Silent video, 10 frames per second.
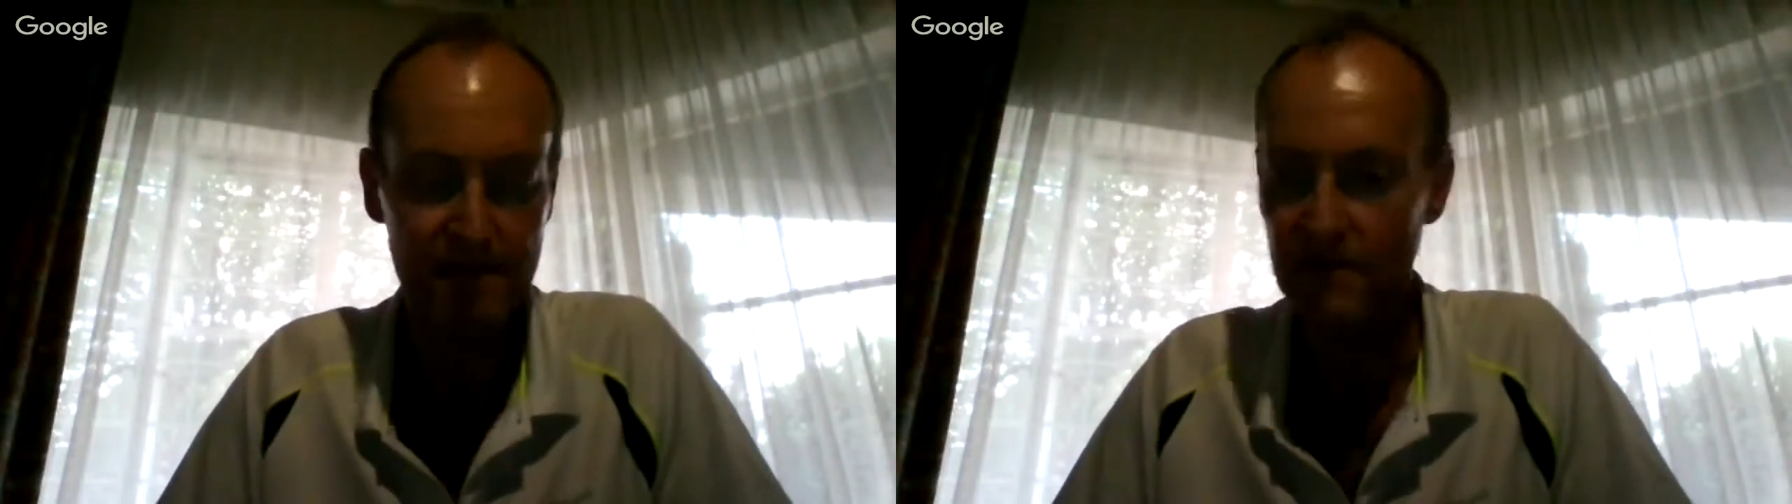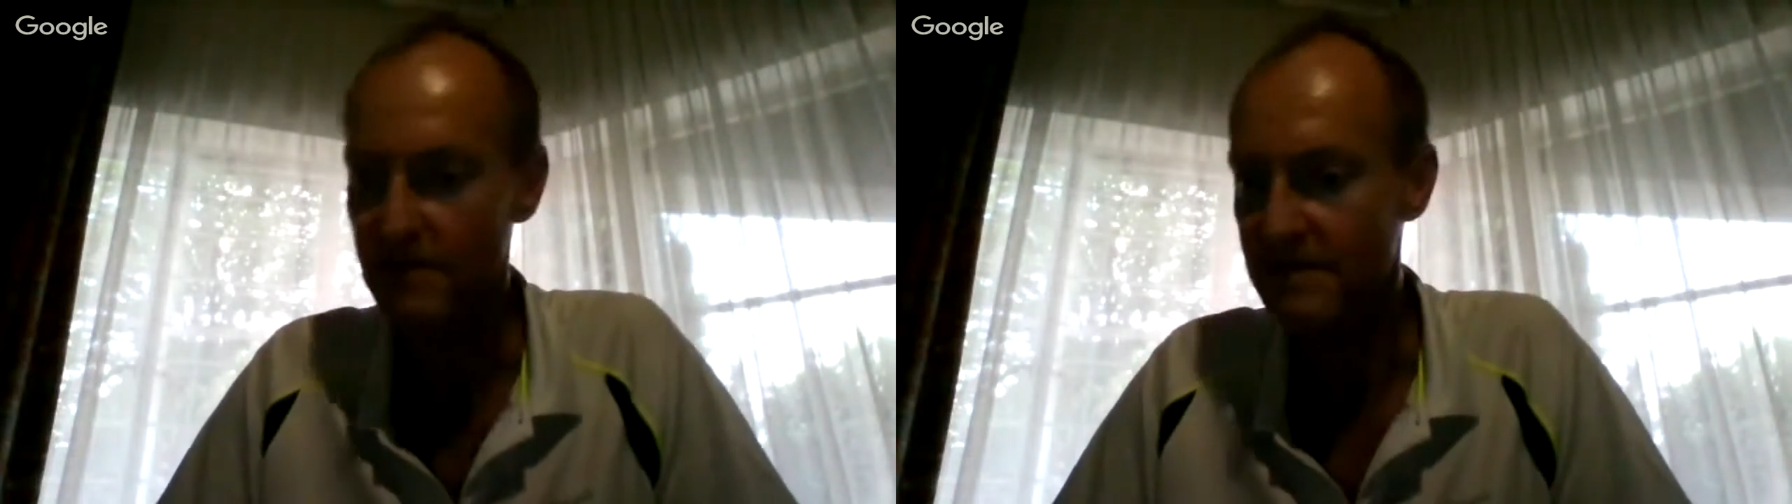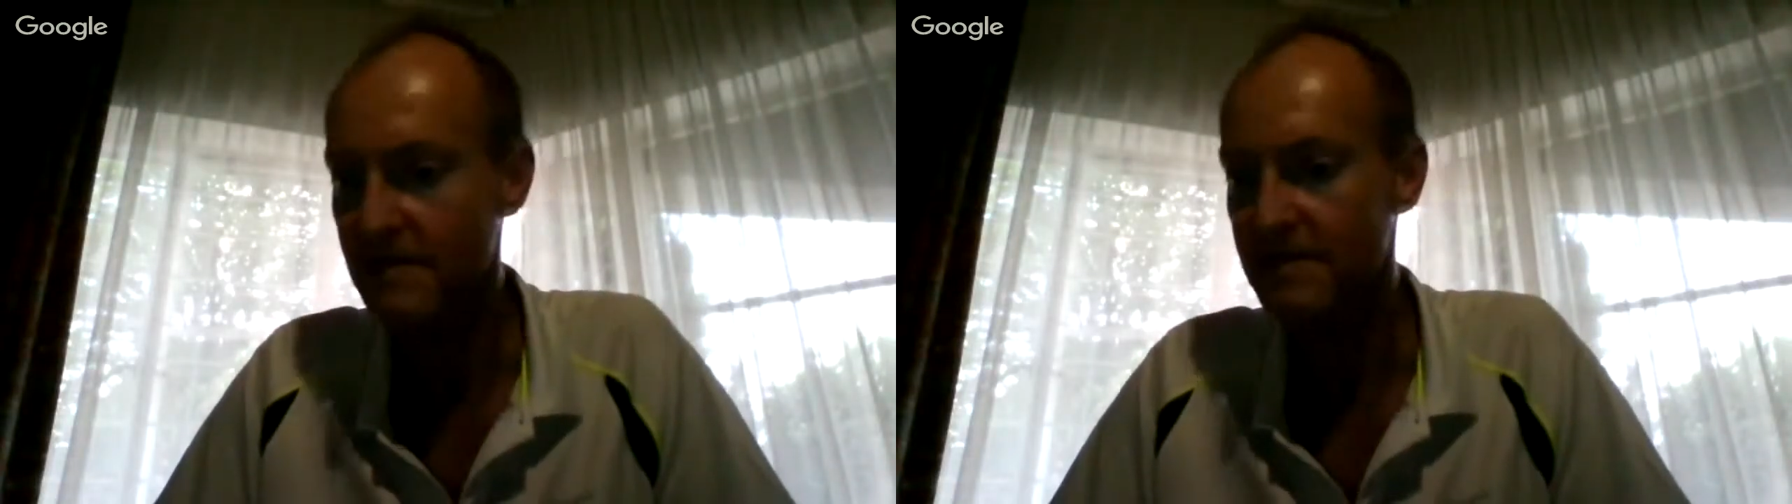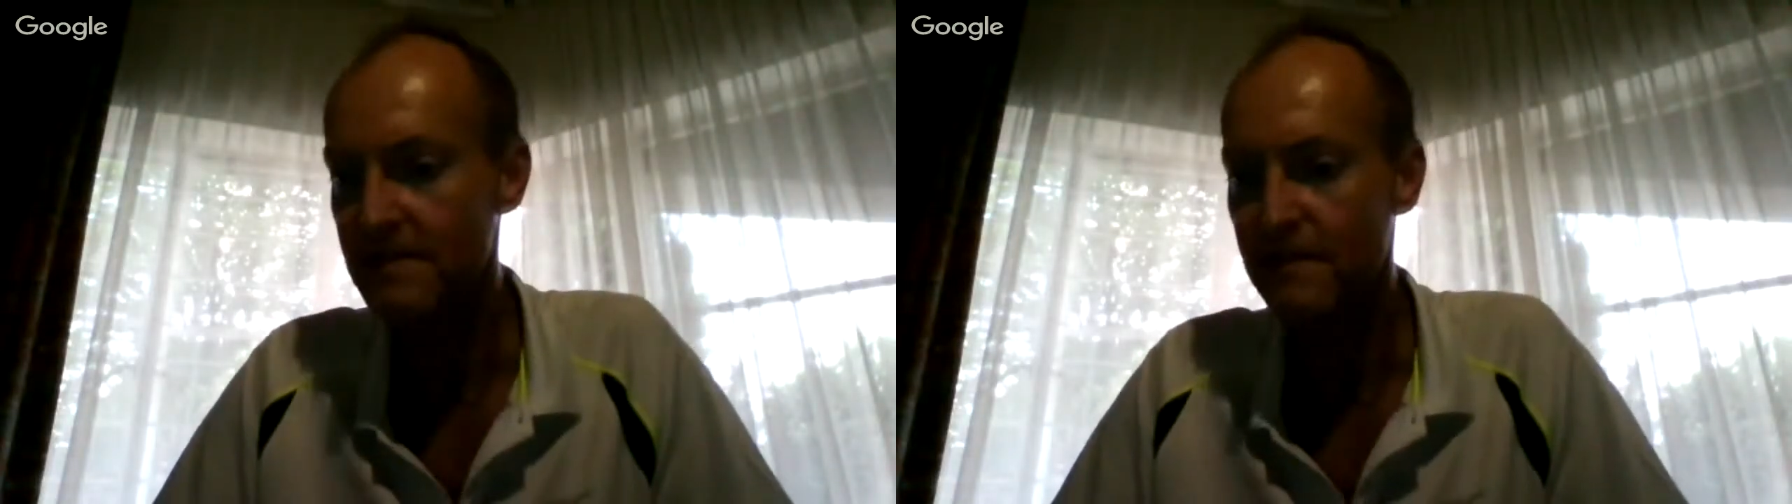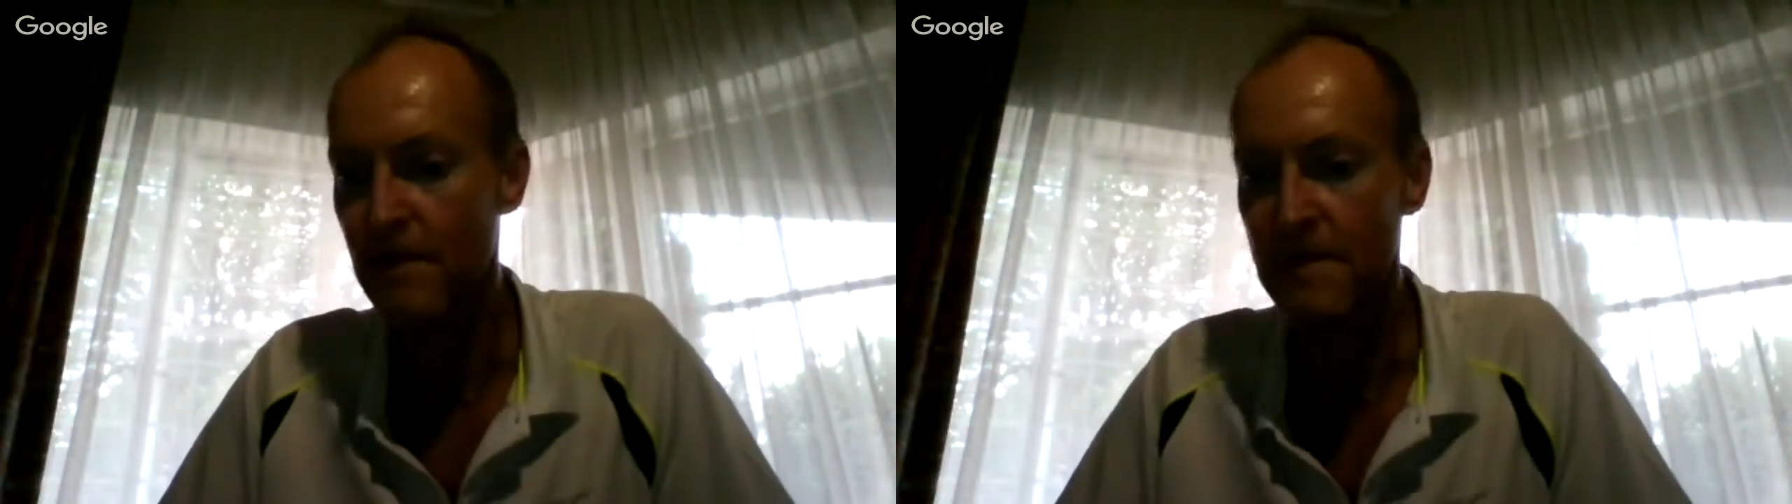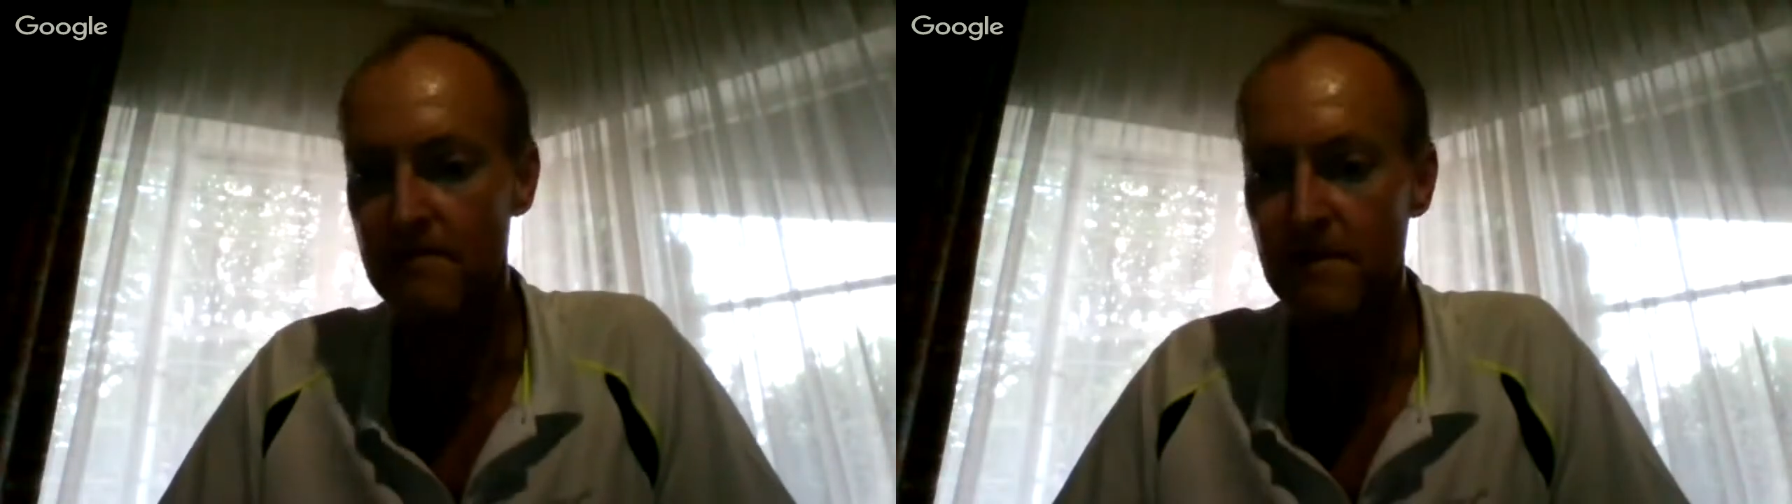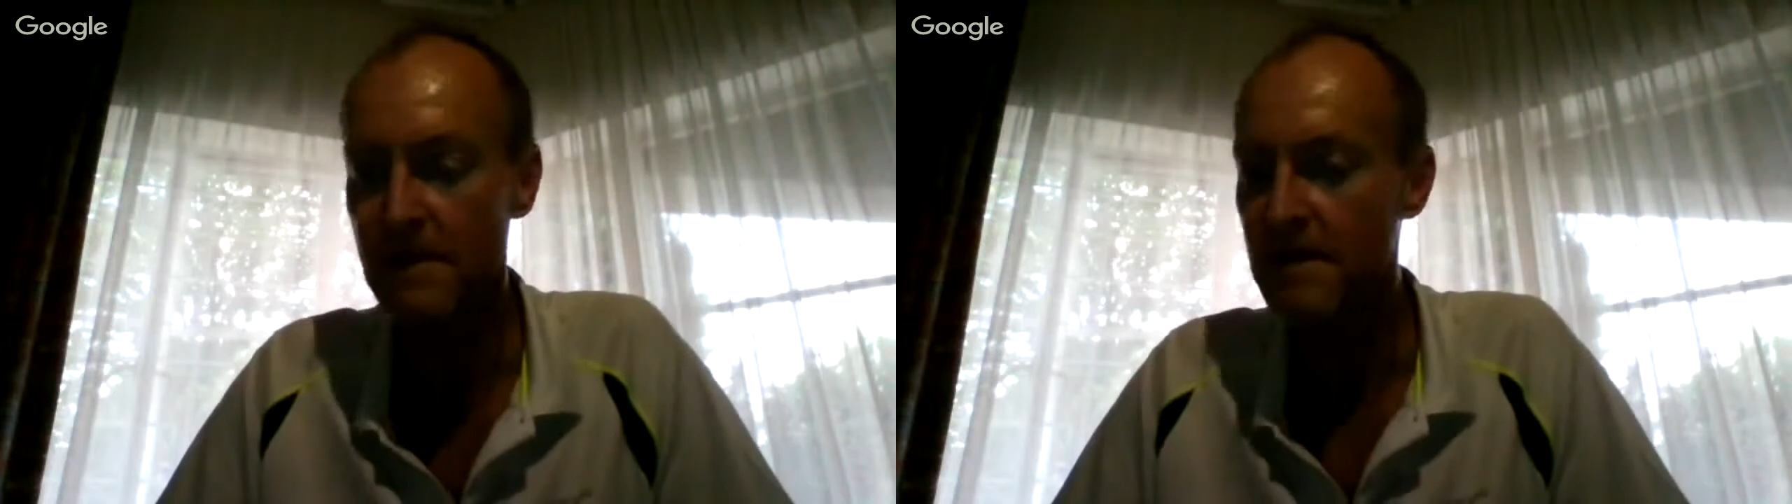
consistent from him